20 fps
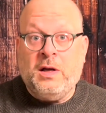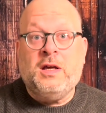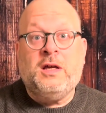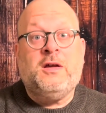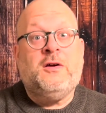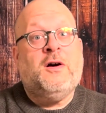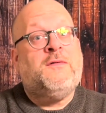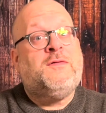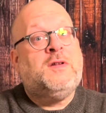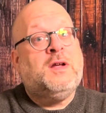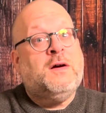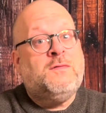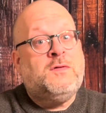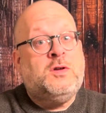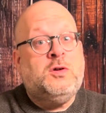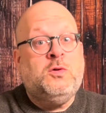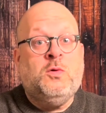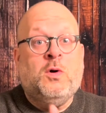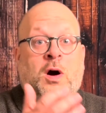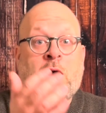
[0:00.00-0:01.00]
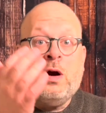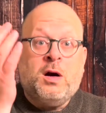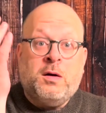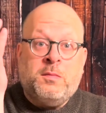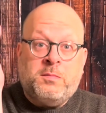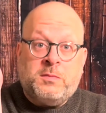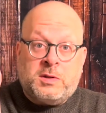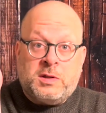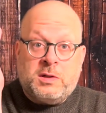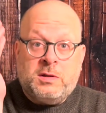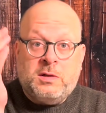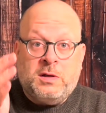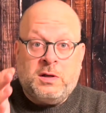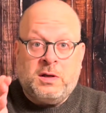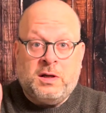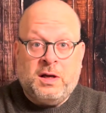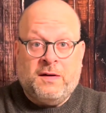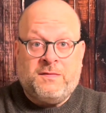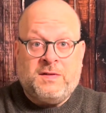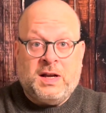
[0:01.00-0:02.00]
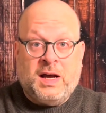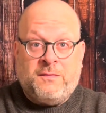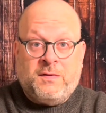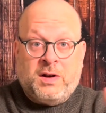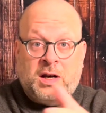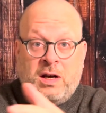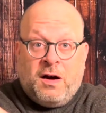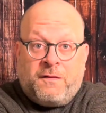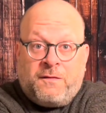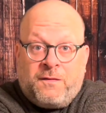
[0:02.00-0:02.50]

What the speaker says: You have to have two arms. You have to have enough